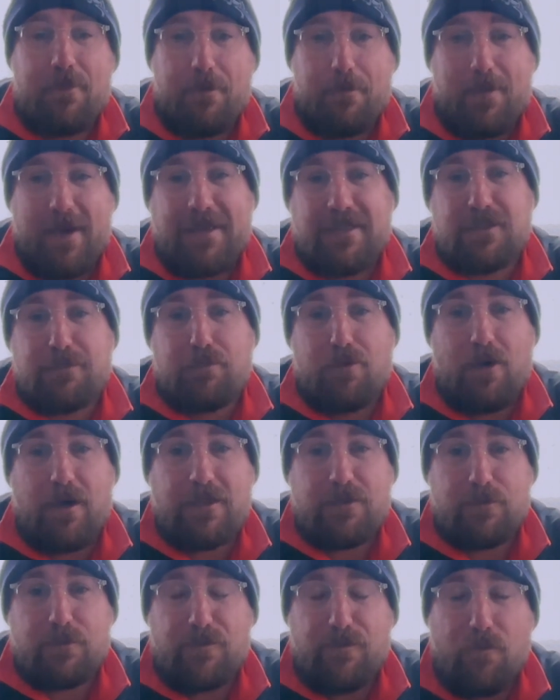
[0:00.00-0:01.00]
The base
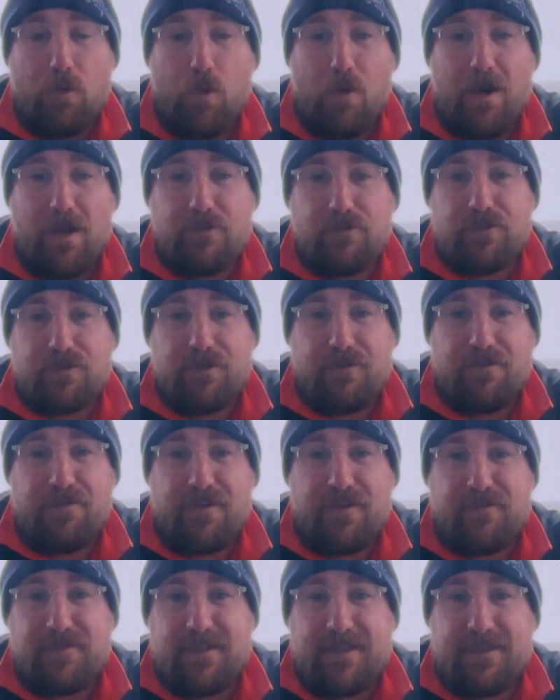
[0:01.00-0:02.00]
price was
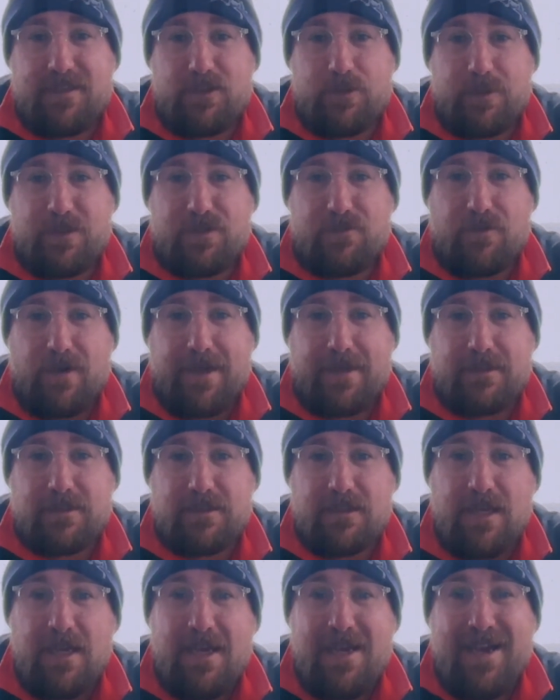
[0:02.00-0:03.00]
415 Swiss francs,